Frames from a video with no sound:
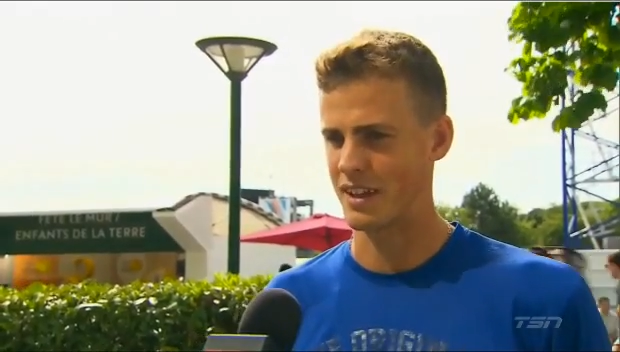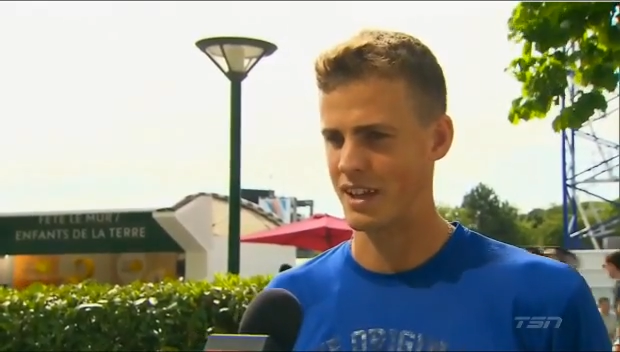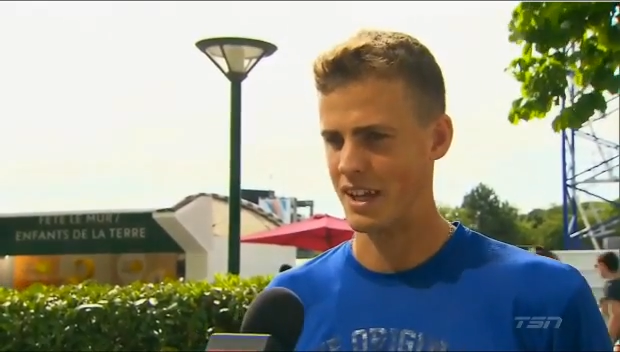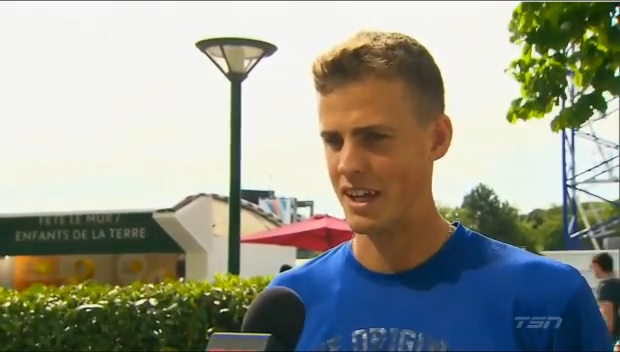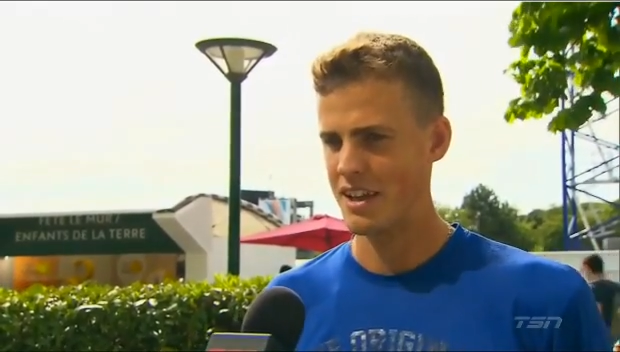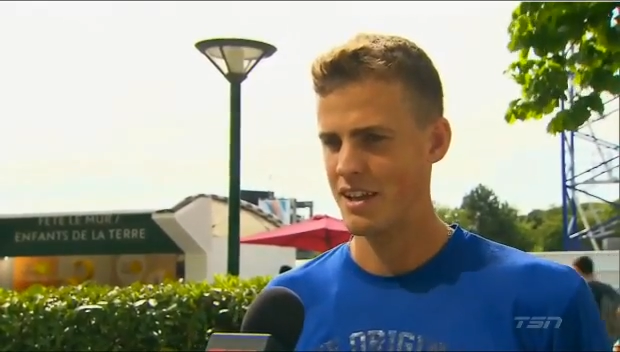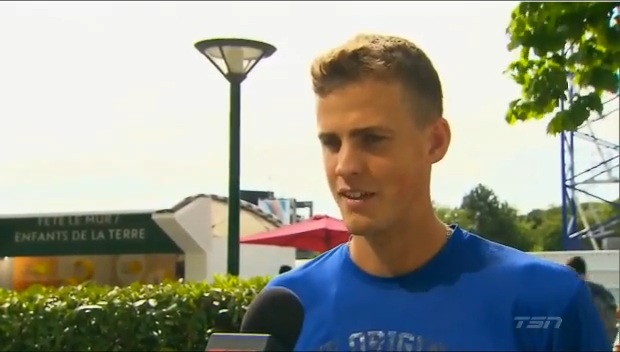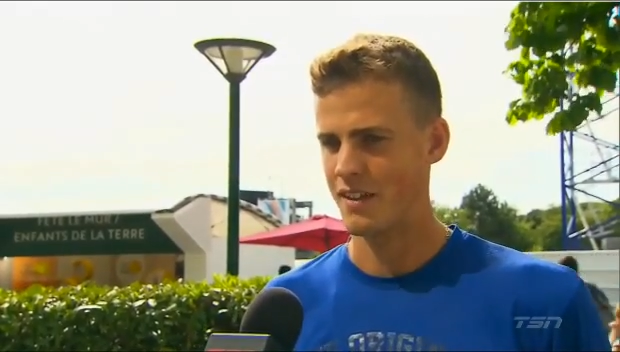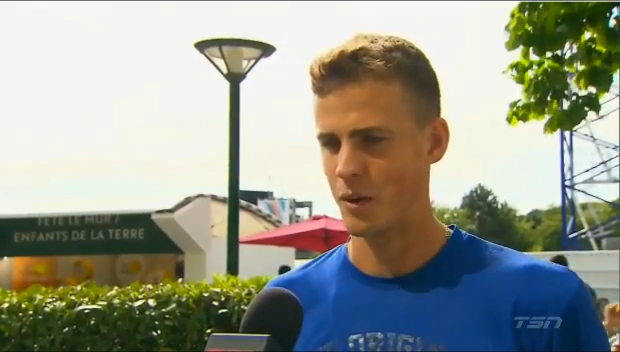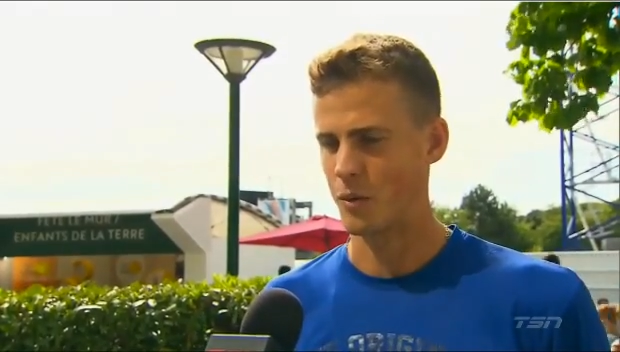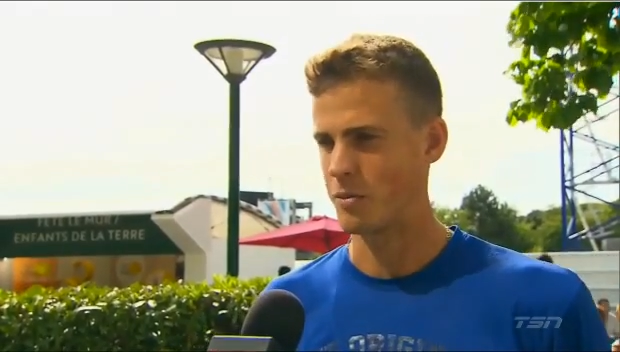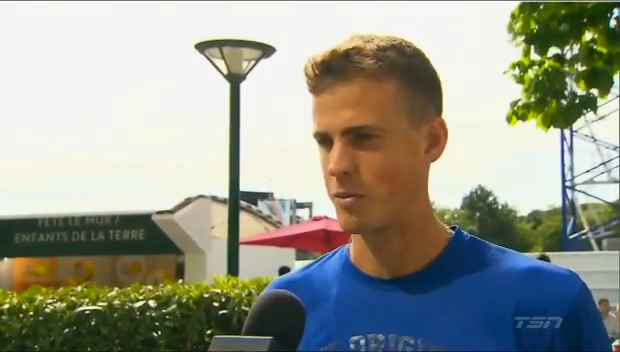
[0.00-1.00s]
that
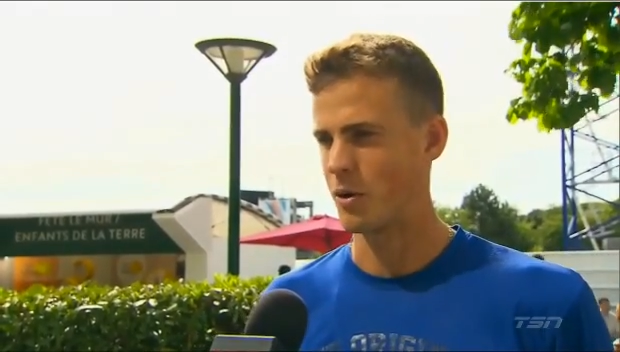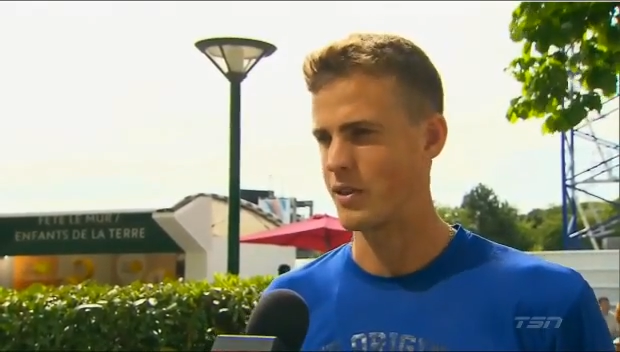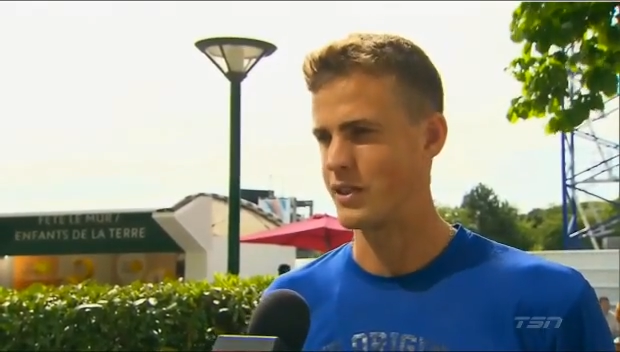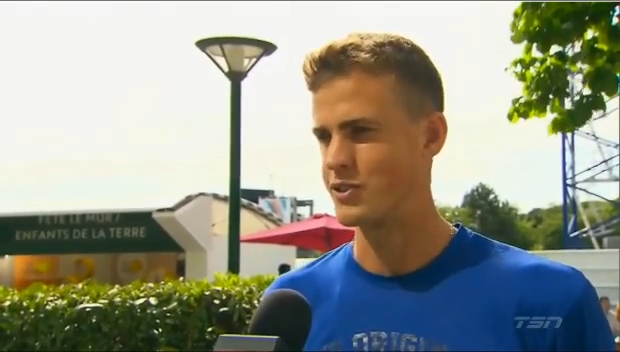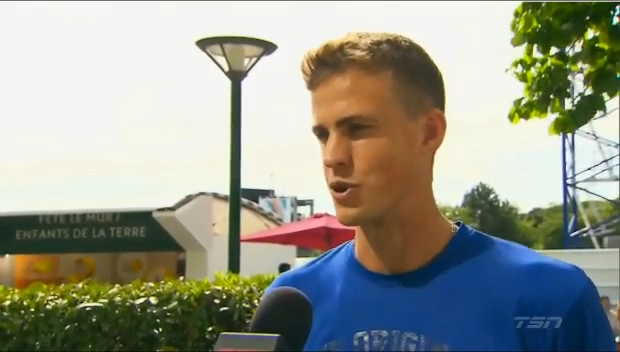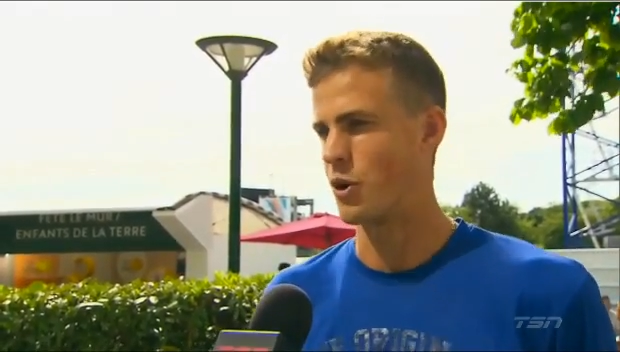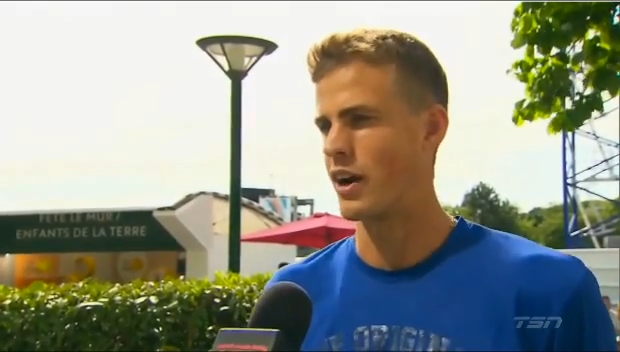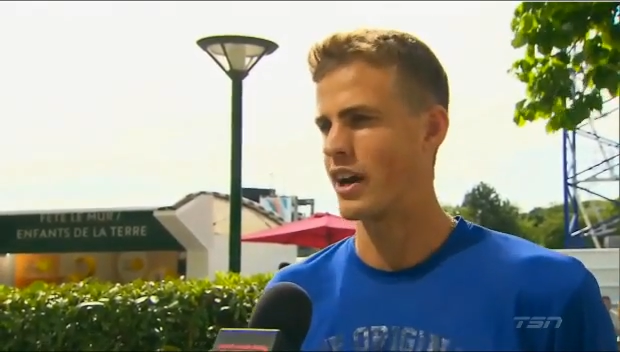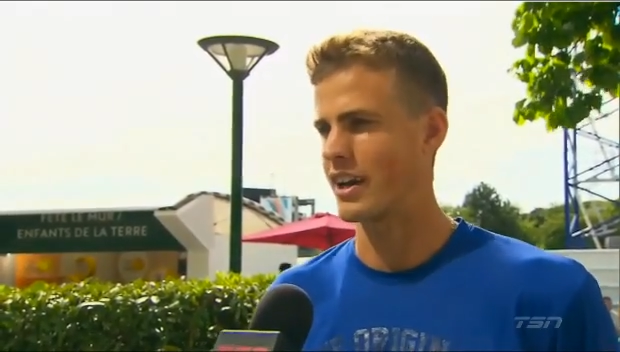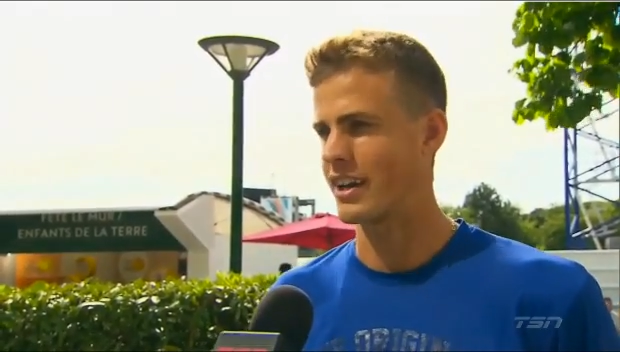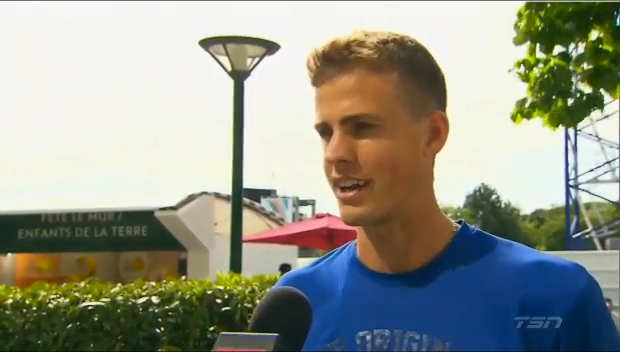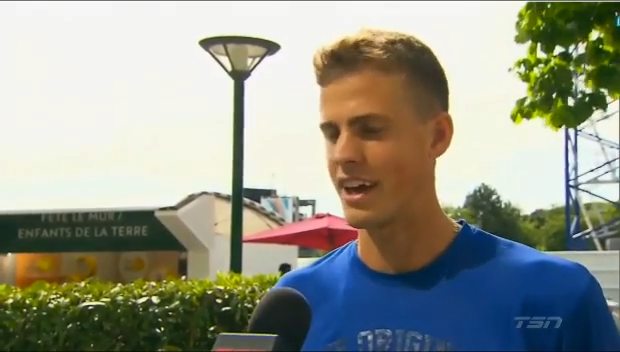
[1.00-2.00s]
we're both
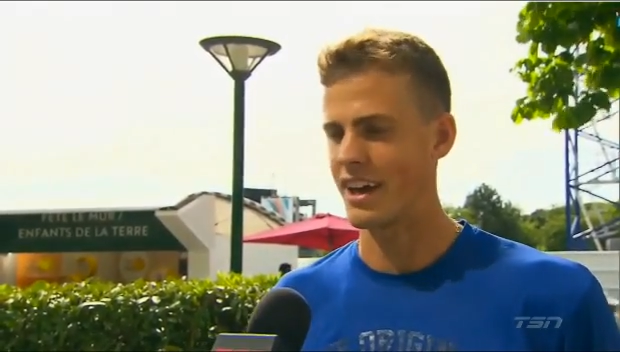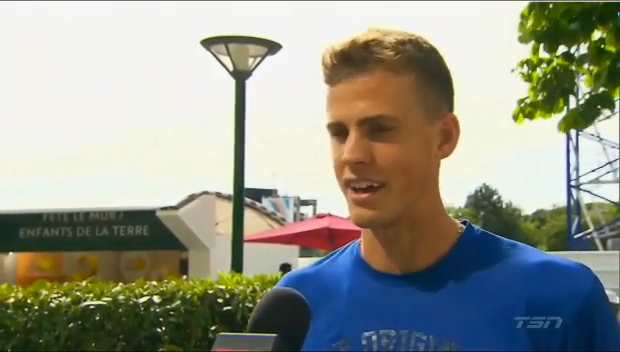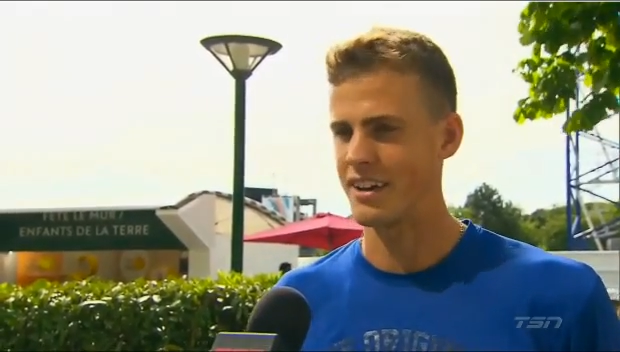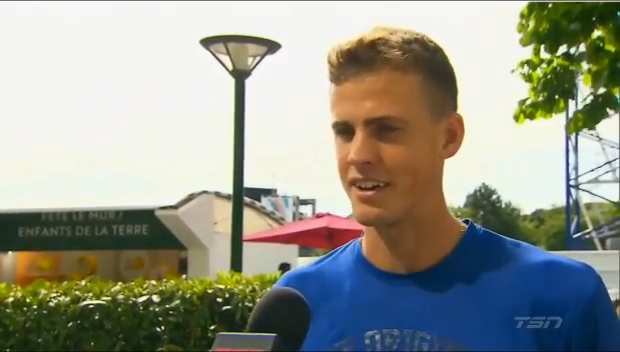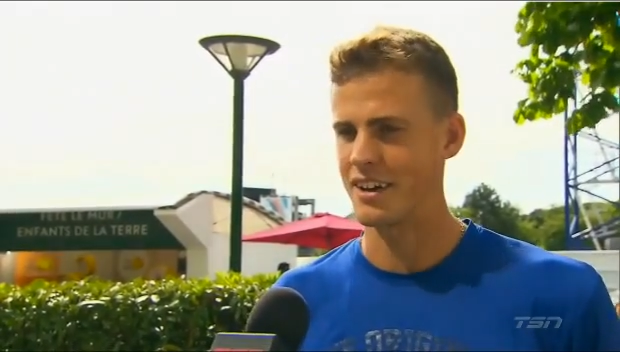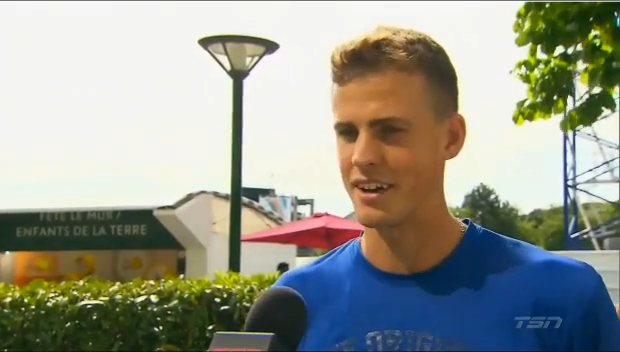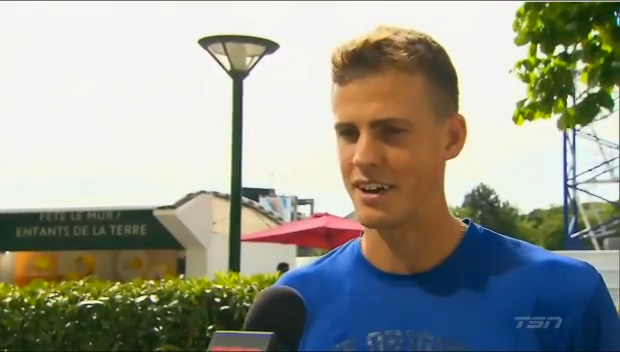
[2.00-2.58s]
enjoying and